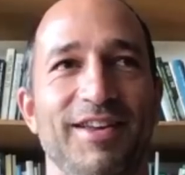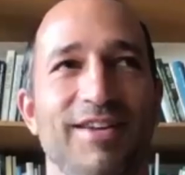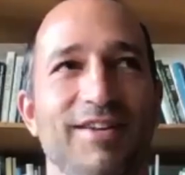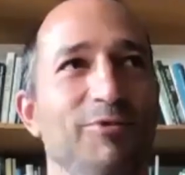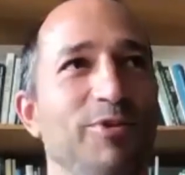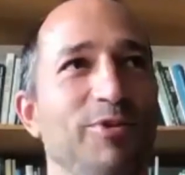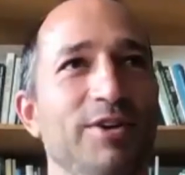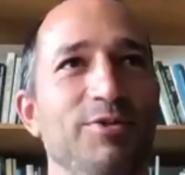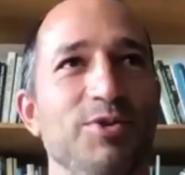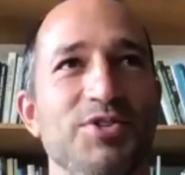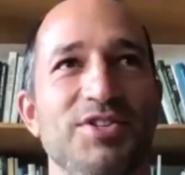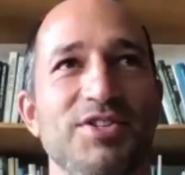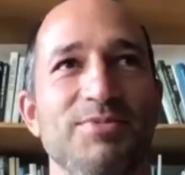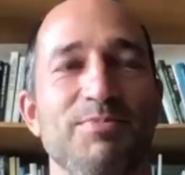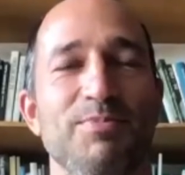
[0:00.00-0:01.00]
And why
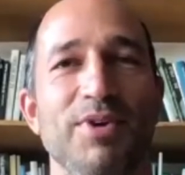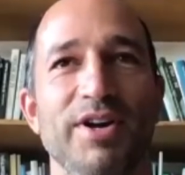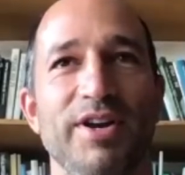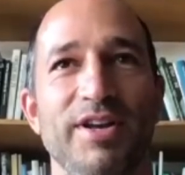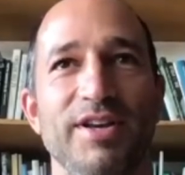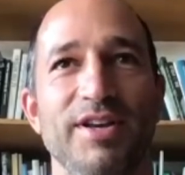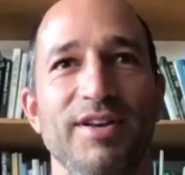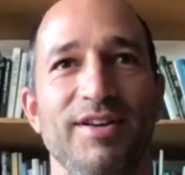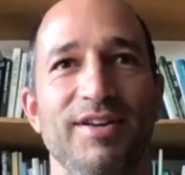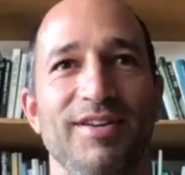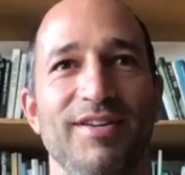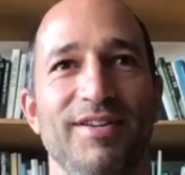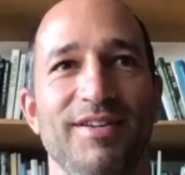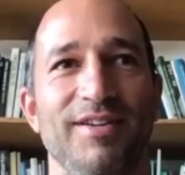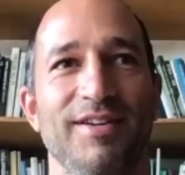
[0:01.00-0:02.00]
was this
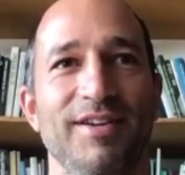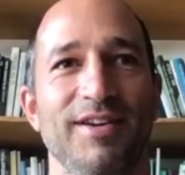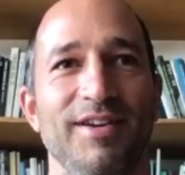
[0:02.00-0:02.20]
body?